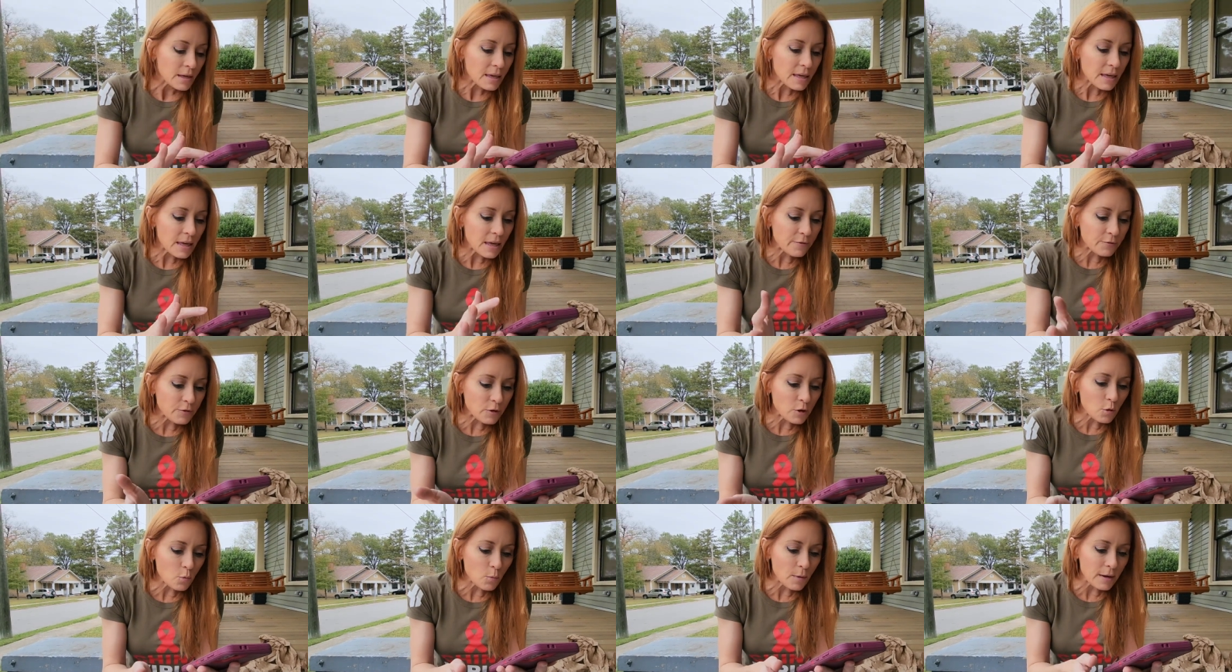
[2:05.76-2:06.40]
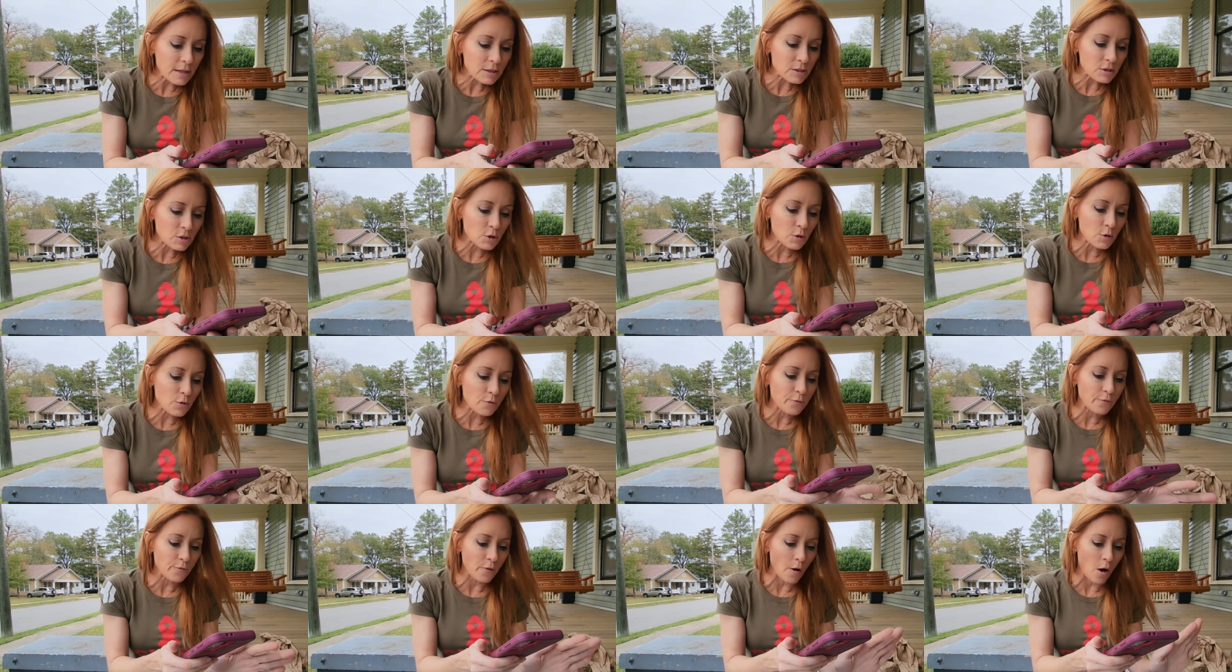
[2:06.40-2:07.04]
If you went too
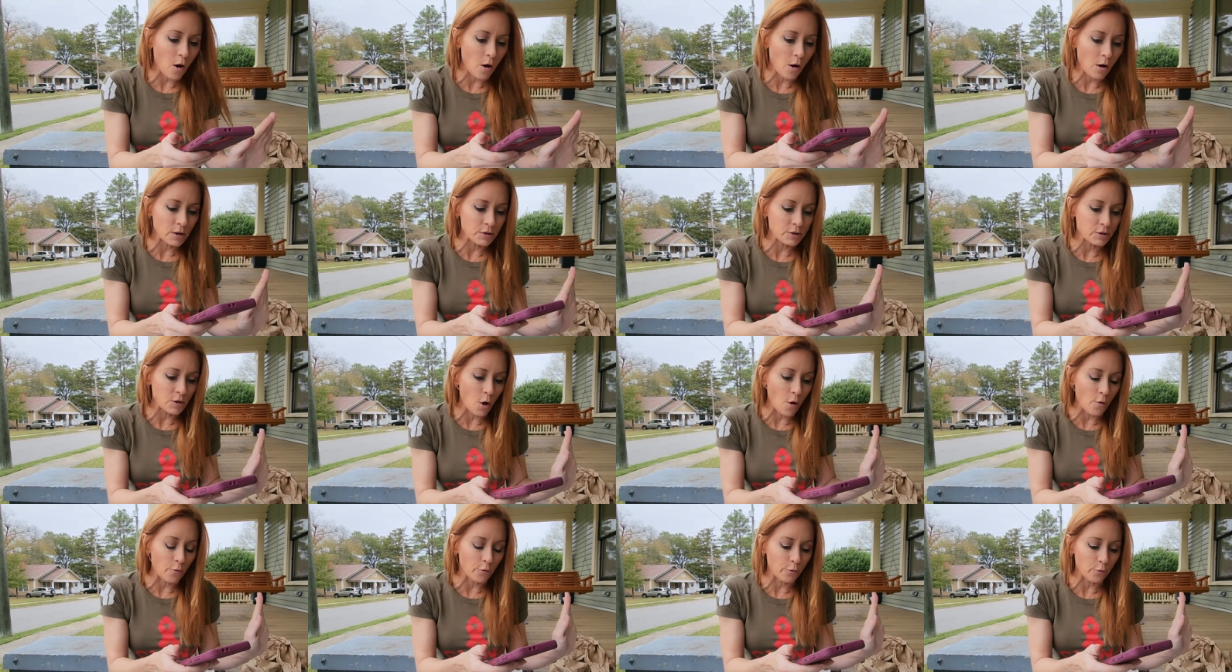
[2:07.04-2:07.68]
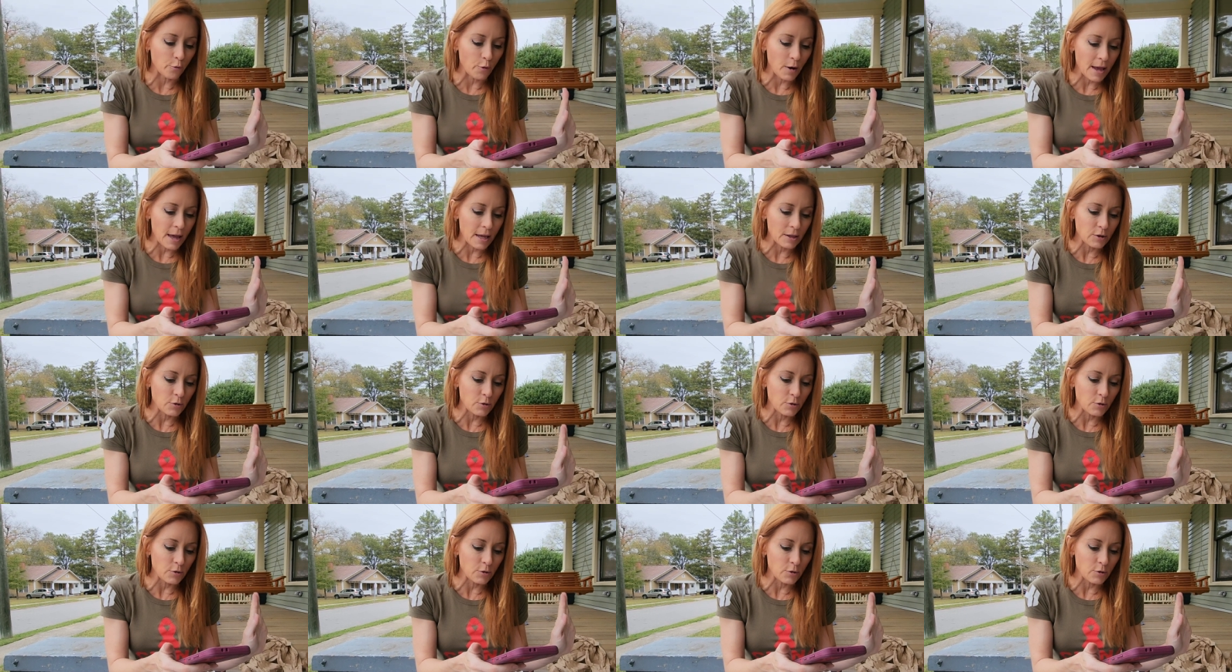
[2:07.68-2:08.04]
far, don't fret.